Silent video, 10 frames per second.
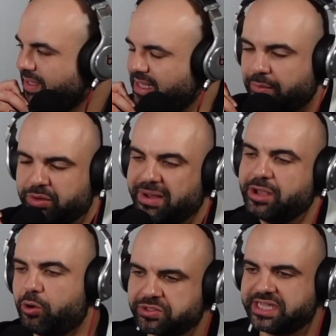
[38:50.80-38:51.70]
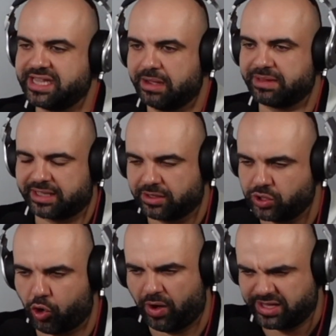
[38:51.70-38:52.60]
Yeah, with my OCD, I'm like,
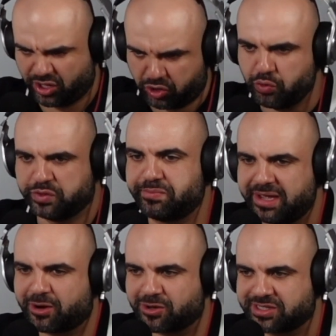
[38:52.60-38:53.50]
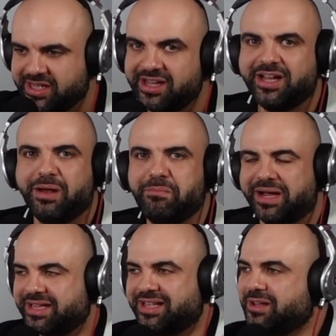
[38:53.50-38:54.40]
no, I need 2 speakers,
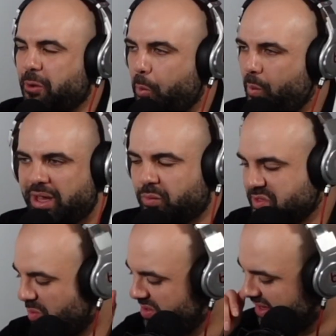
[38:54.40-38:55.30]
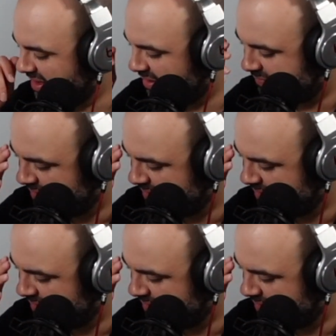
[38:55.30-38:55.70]
but one was more than enough.